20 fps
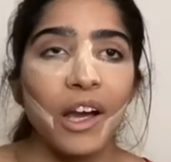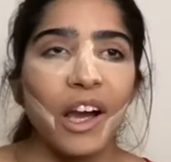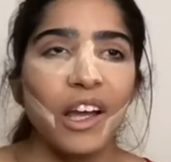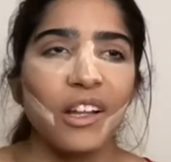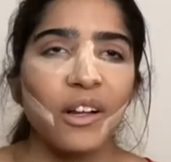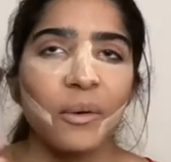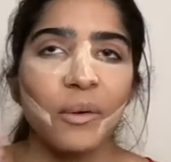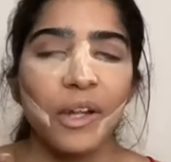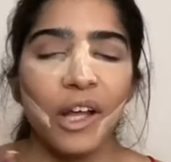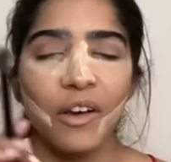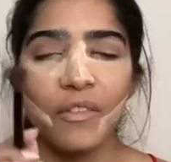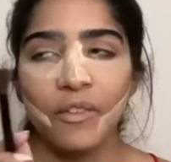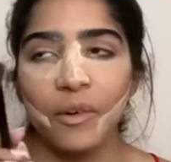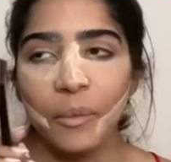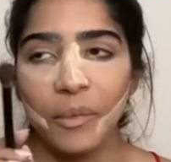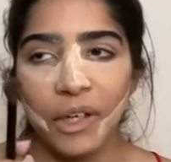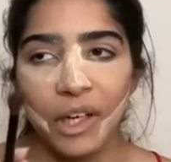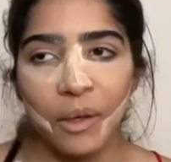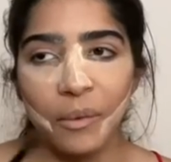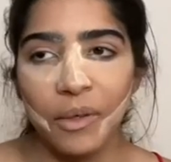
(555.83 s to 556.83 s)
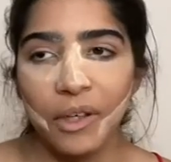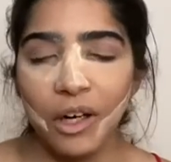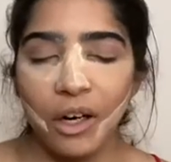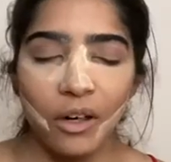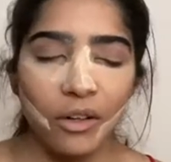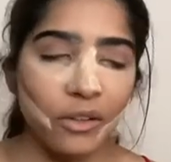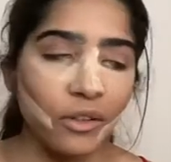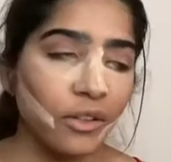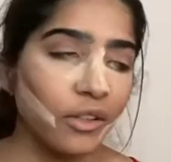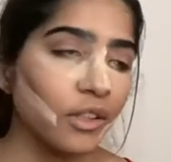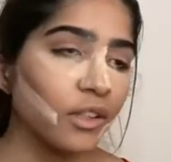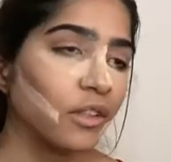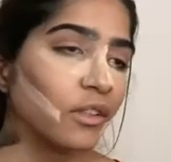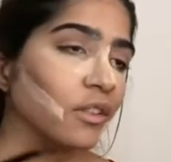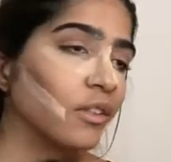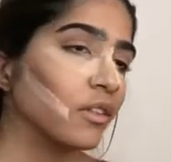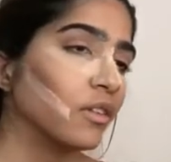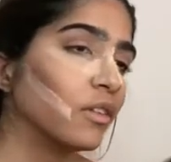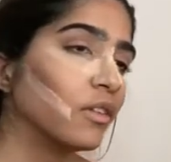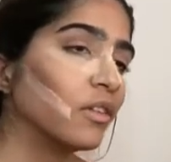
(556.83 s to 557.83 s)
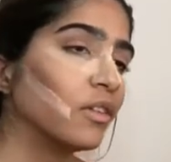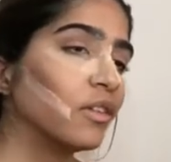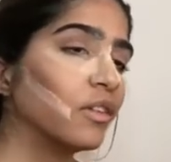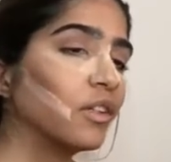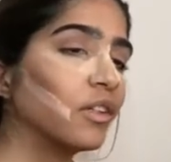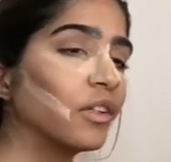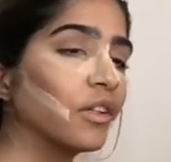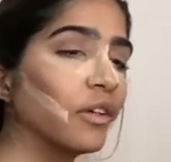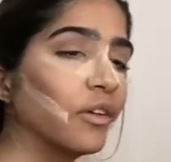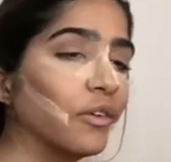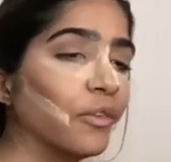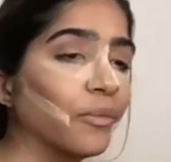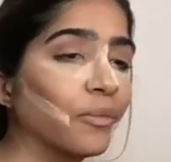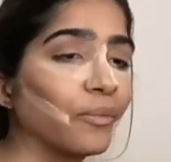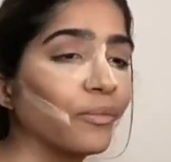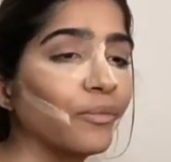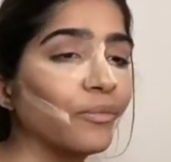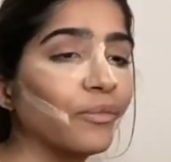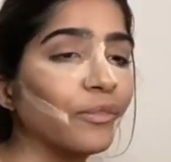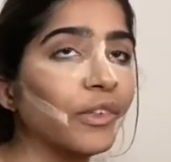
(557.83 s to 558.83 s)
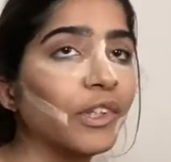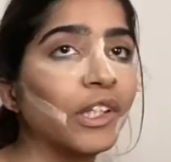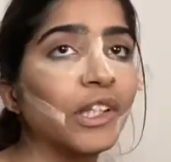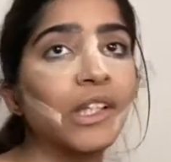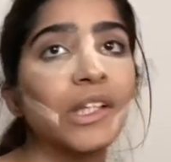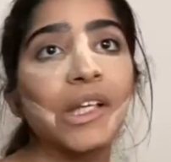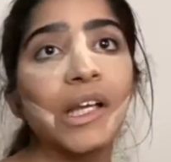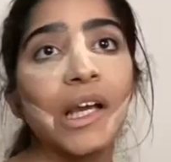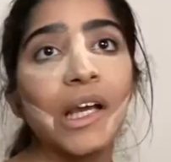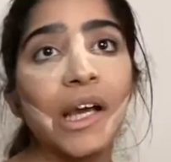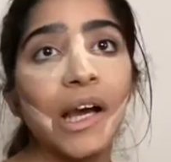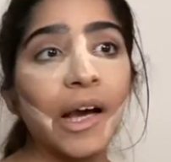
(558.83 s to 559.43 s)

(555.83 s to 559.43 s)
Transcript: I learned that from James Charles. So yeah.